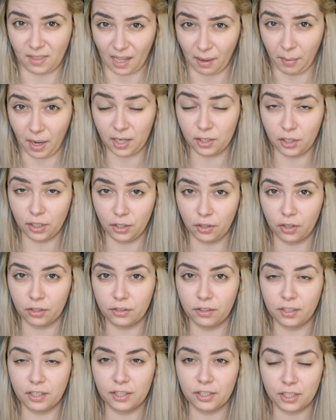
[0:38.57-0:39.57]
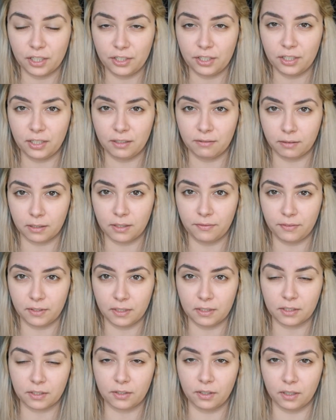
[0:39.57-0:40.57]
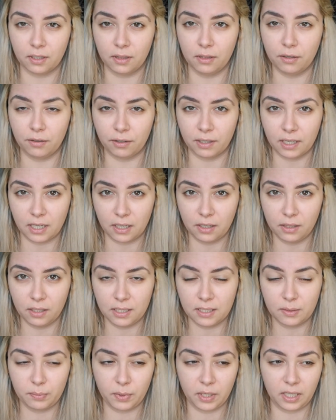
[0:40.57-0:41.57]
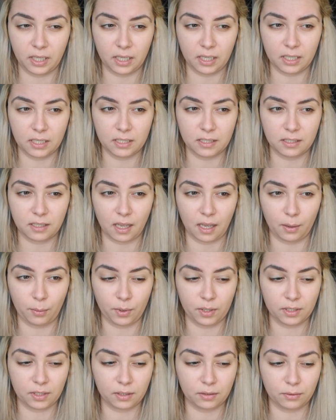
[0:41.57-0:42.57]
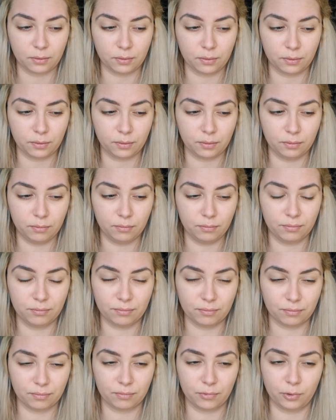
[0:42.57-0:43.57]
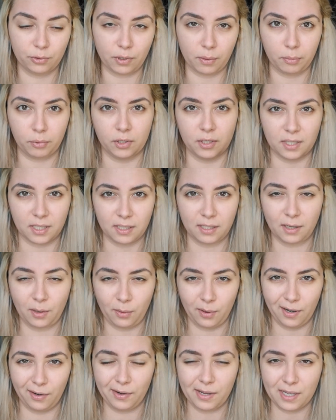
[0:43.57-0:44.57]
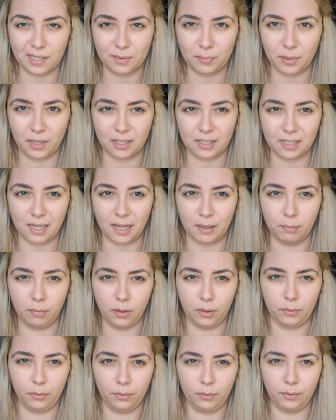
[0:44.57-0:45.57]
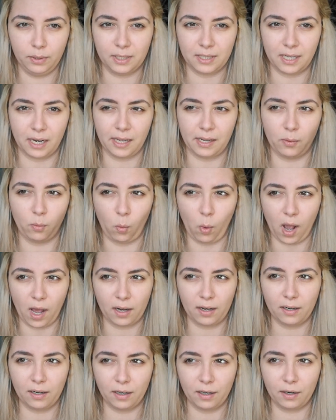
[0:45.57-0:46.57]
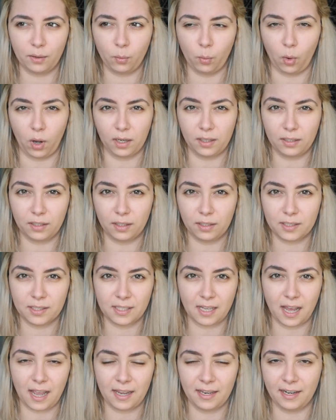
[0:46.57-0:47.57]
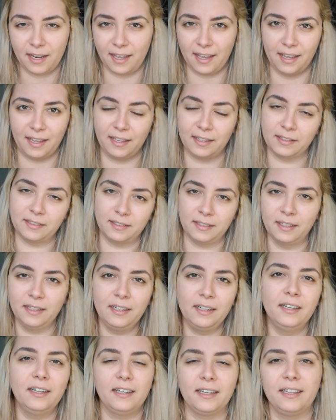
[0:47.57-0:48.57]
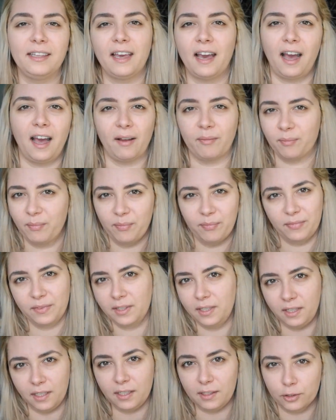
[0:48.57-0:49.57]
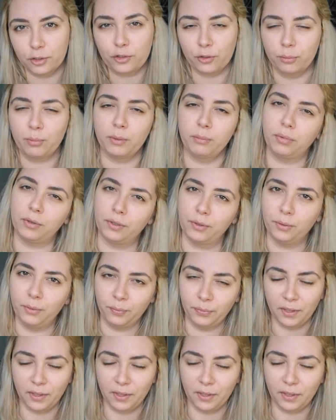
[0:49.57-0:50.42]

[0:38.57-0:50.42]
I'm actually not gonna change it even if it's gonna look ridiculous, because I wanted to represent Aquarius, because like blue, it's like water sign, and yeah, it should be blue.